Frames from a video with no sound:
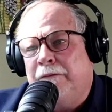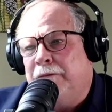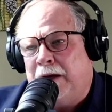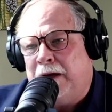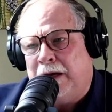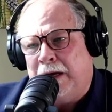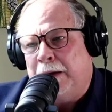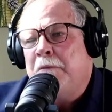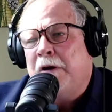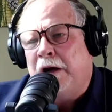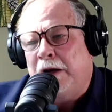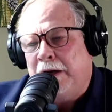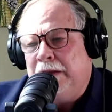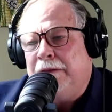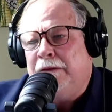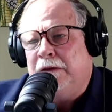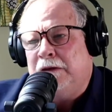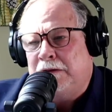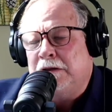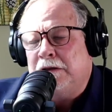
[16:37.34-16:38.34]
I'm going to
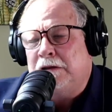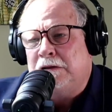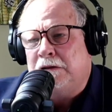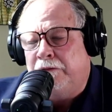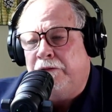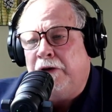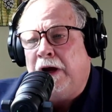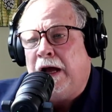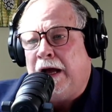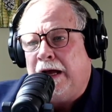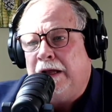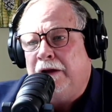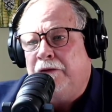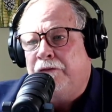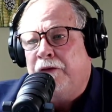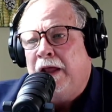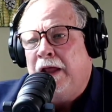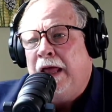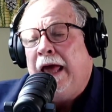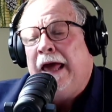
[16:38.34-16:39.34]
need this to survive.
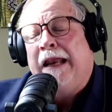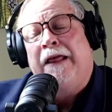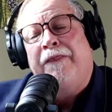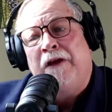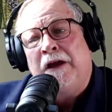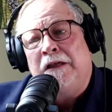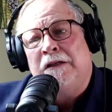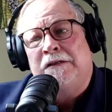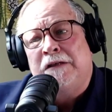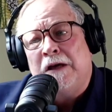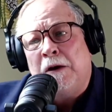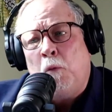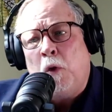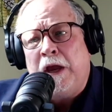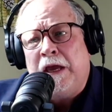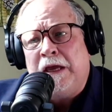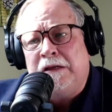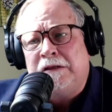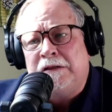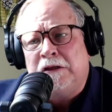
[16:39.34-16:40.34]
And I think in some
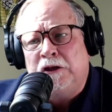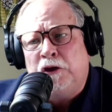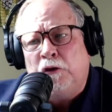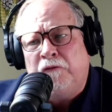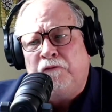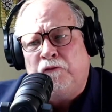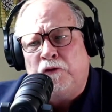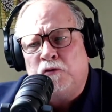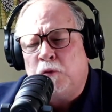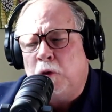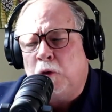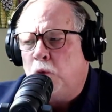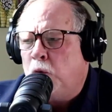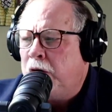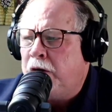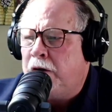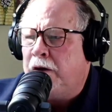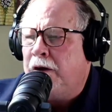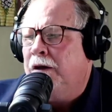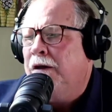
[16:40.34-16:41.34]
ways, at first we
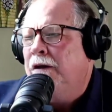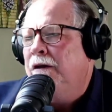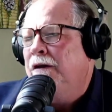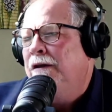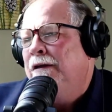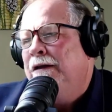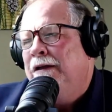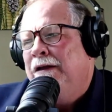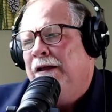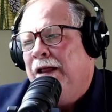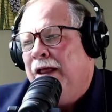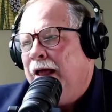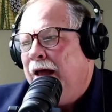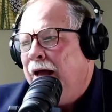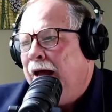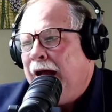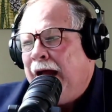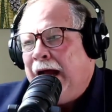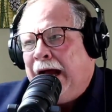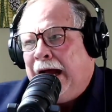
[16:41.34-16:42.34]
wondered,
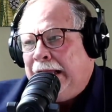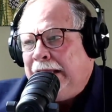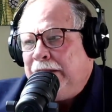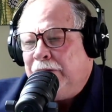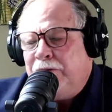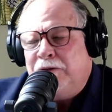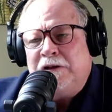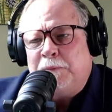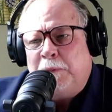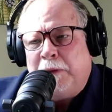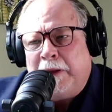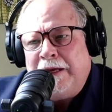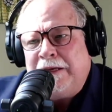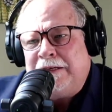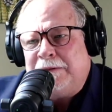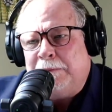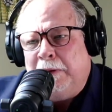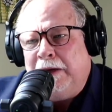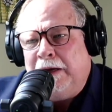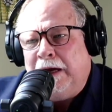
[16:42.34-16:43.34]
this
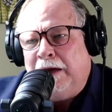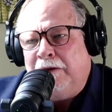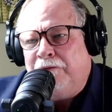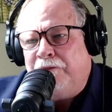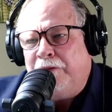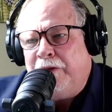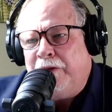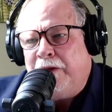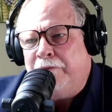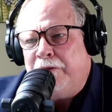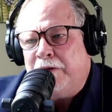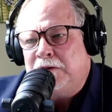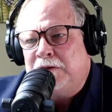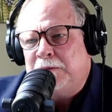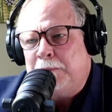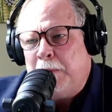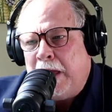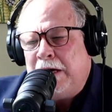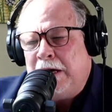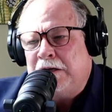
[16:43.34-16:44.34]
placement of this
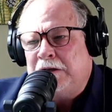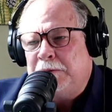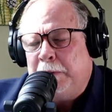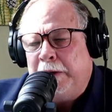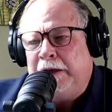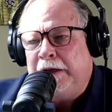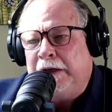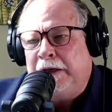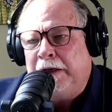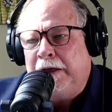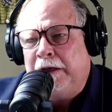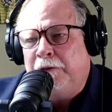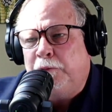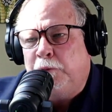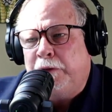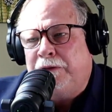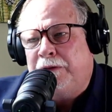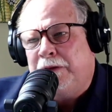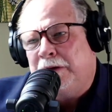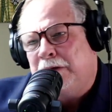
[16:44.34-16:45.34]
Spanish-speaking kid
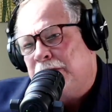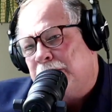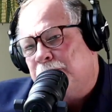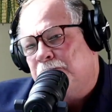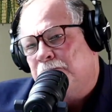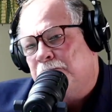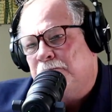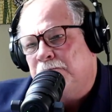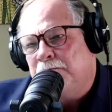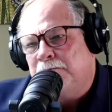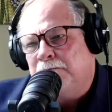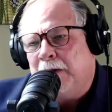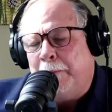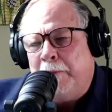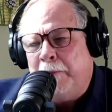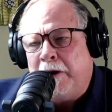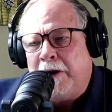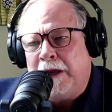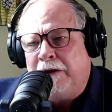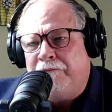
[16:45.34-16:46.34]
with this
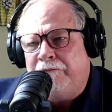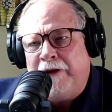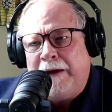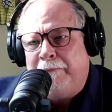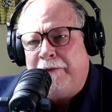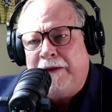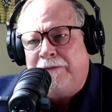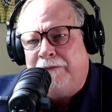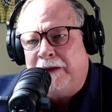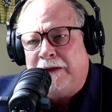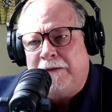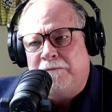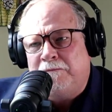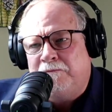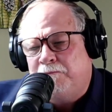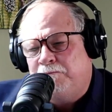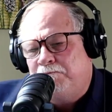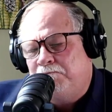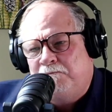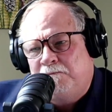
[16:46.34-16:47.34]
American family that
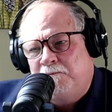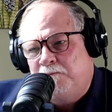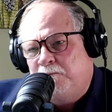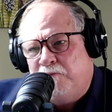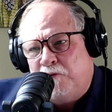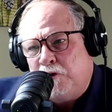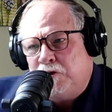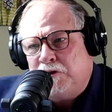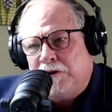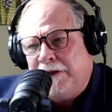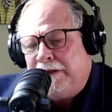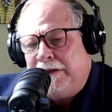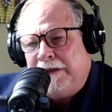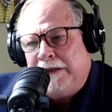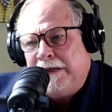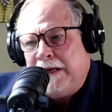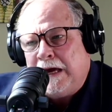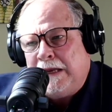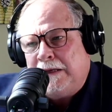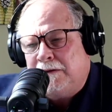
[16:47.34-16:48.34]
virtually
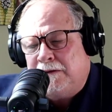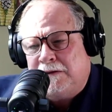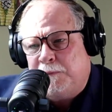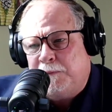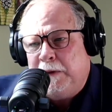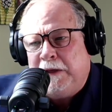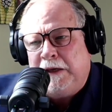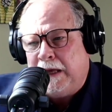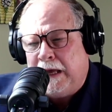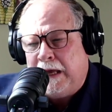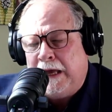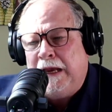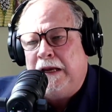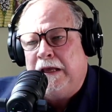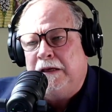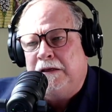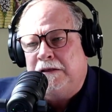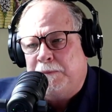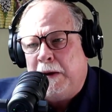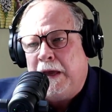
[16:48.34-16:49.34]
did not speak
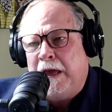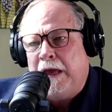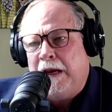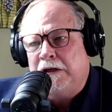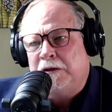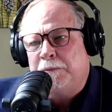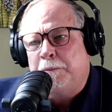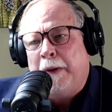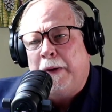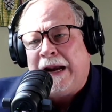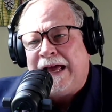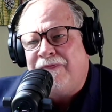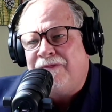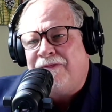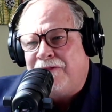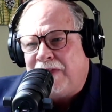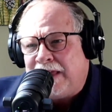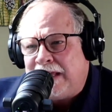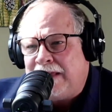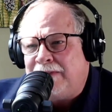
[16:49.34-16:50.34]
any Spanish, but I
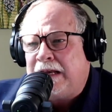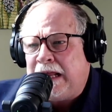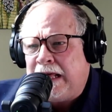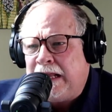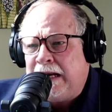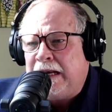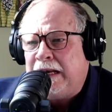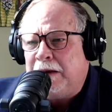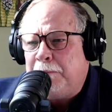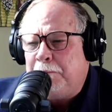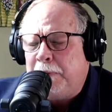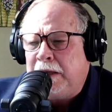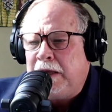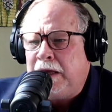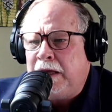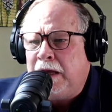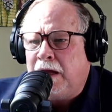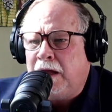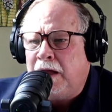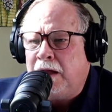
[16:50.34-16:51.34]
think that ended up
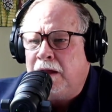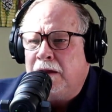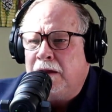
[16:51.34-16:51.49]
being a